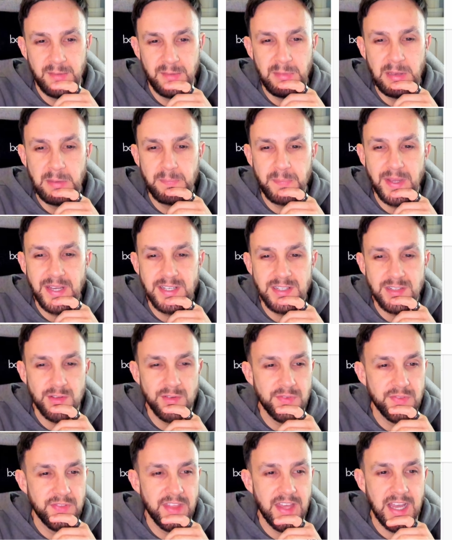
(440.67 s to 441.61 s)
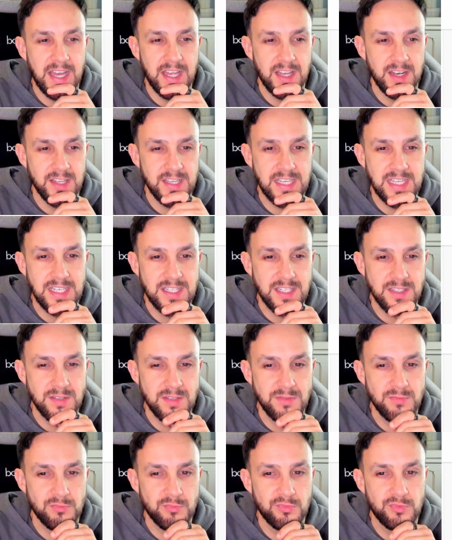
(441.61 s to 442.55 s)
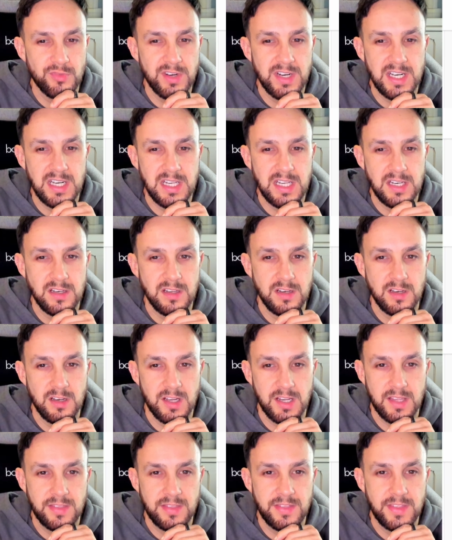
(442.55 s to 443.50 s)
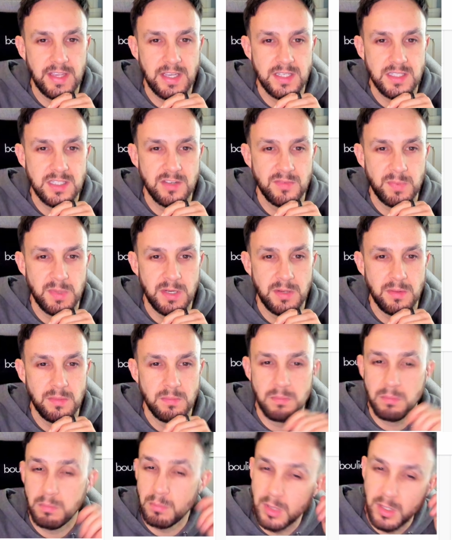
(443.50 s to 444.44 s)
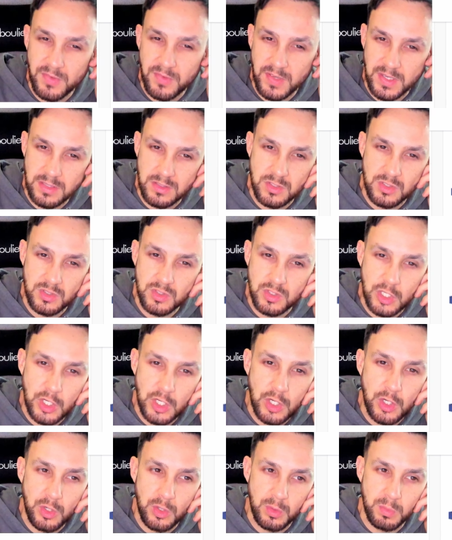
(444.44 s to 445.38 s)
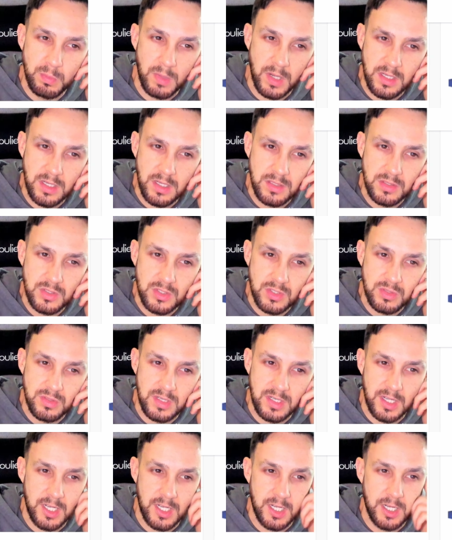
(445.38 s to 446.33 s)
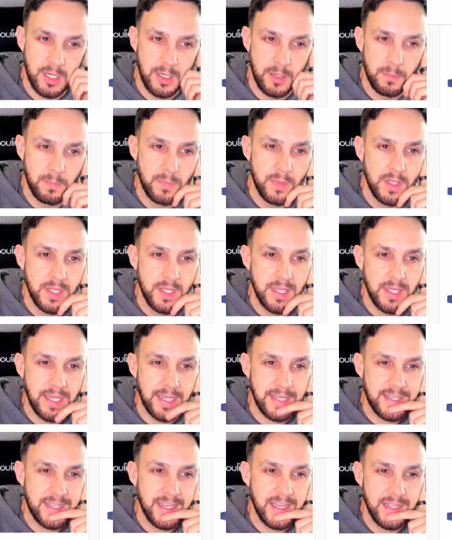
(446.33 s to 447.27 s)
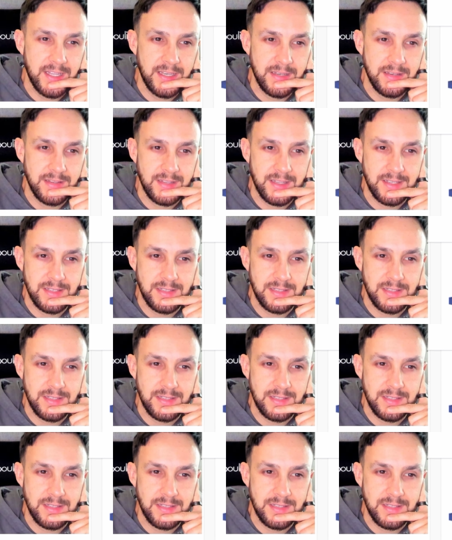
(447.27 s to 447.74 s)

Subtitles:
based off that, like, it doesn't really look like things have been moving too much. Again, that's